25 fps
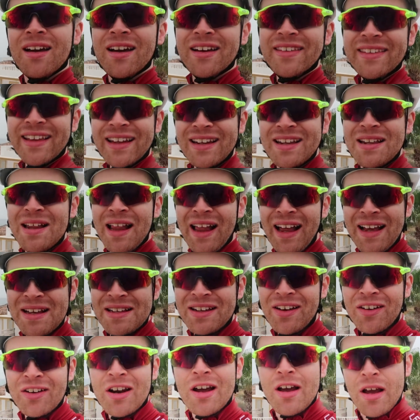and then,
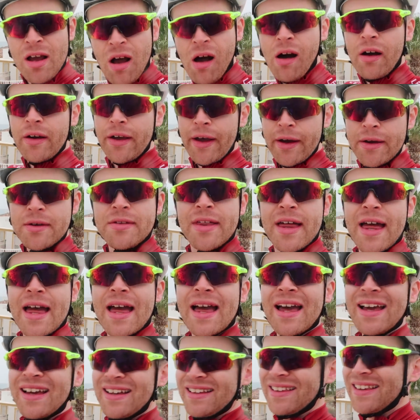like, gone, oh, I'll go
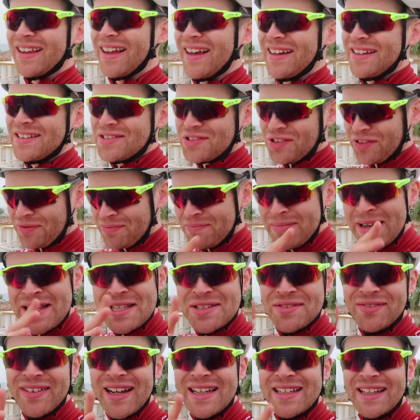there, and, like, sort of
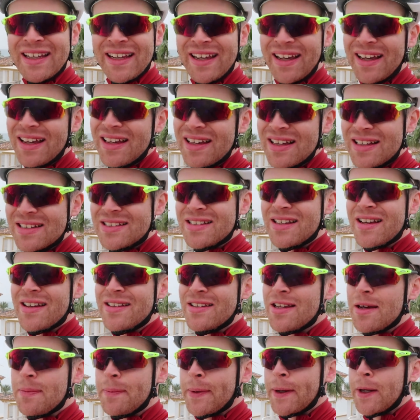misread it,
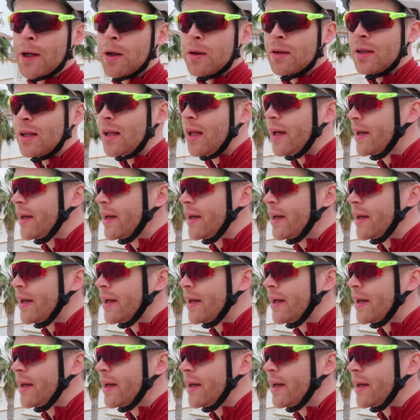turned up and gone,